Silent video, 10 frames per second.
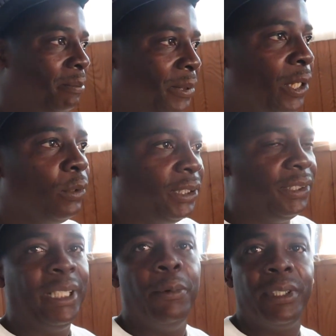you know, just
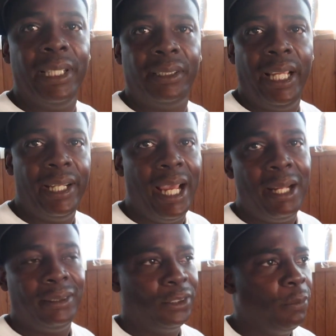to see what they say,
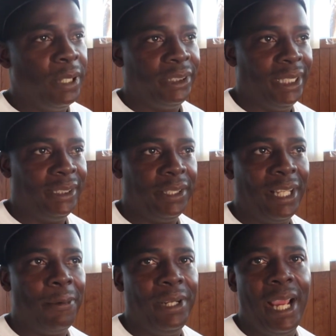not so much as get
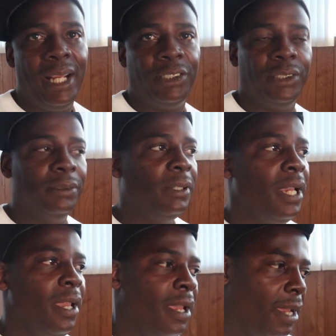their reaction.
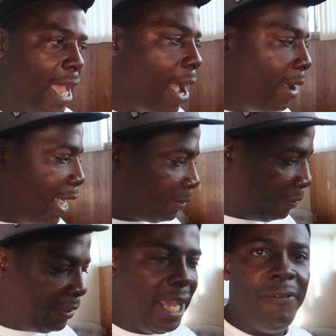I'll ask
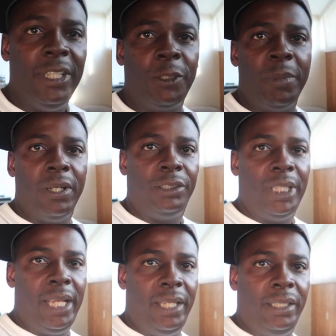them if they have any spare
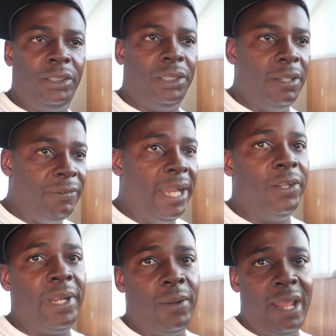change. And if I
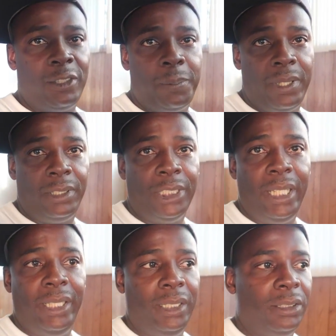know they don't have spare
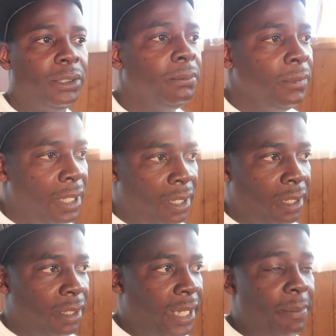change,
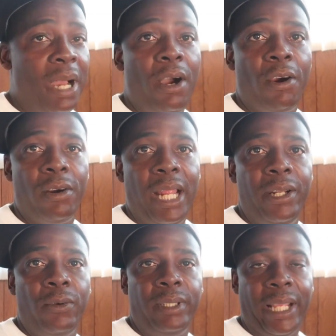in my heart, I
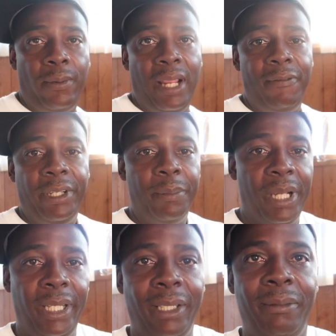know that they don't have any
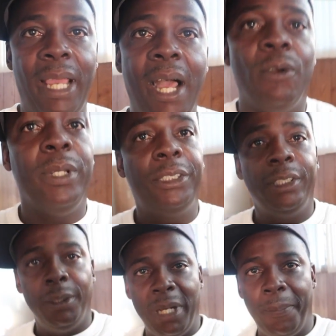money, I'll reach
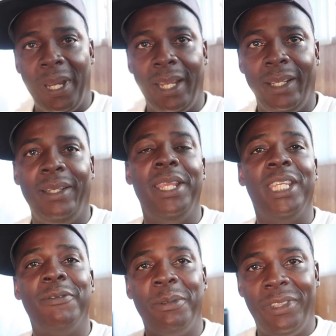into my pocket
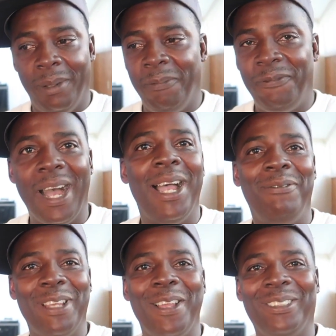and give them
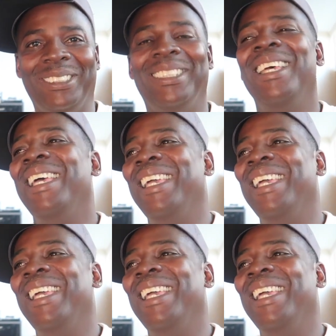$5.